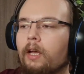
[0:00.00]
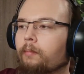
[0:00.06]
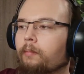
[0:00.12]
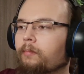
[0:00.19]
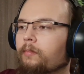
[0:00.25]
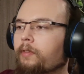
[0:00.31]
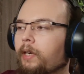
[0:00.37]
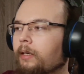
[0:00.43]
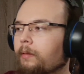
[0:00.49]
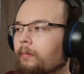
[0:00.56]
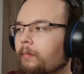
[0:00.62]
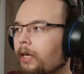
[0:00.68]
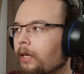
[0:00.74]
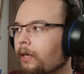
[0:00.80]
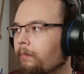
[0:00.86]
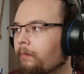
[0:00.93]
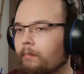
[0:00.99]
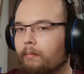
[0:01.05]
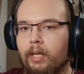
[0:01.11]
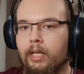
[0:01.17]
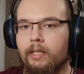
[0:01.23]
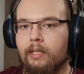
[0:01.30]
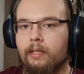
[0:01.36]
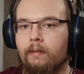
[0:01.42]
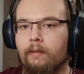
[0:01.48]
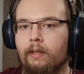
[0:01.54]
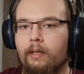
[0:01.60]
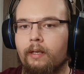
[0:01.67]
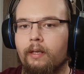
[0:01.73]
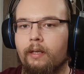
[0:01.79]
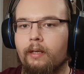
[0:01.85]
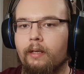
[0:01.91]
Ah, fuck, I missed
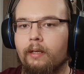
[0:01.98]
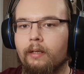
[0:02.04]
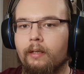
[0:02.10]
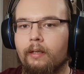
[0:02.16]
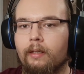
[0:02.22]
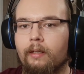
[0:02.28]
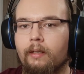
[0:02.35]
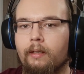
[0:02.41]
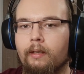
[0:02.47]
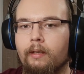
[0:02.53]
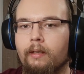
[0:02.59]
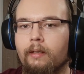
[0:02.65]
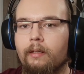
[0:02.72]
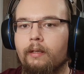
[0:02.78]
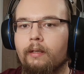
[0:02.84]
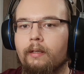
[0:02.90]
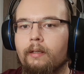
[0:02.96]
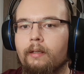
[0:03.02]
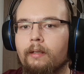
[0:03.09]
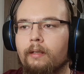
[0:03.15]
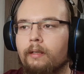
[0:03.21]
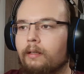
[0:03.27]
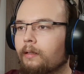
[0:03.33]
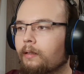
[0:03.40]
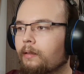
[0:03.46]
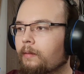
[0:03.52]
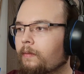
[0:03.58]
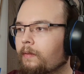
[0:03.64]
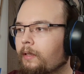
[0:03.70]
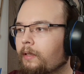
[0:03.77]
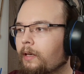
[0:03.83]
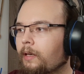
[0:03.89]
the
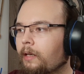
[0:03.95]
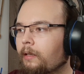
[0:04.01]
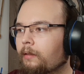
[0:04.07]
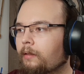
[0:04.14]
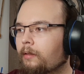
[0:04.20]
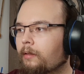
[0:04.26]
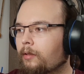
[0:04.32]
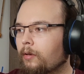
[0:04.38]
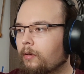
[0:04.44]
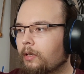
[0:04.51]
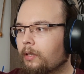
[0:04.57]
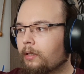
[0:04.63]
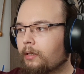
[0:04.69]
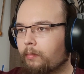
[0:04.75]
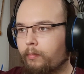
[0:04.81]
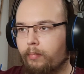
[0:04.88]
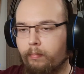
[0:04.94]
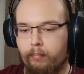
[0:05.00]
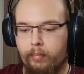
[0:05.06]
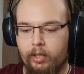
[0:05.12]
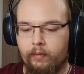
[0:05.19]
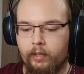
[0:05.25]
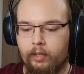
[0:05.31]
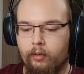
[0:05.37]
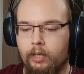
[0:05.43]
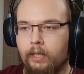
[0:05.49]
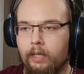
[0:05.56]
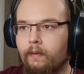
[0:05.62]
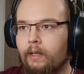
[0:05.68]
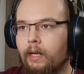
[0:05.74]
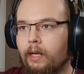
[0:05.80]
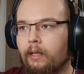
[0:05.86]
bit of a talk
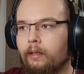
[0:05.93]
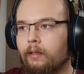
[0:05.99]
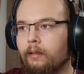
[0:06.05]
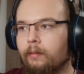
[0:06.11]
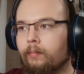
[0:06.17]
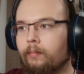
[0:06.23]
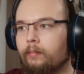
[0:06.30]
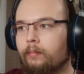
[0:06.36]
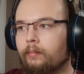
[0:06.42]
at the end.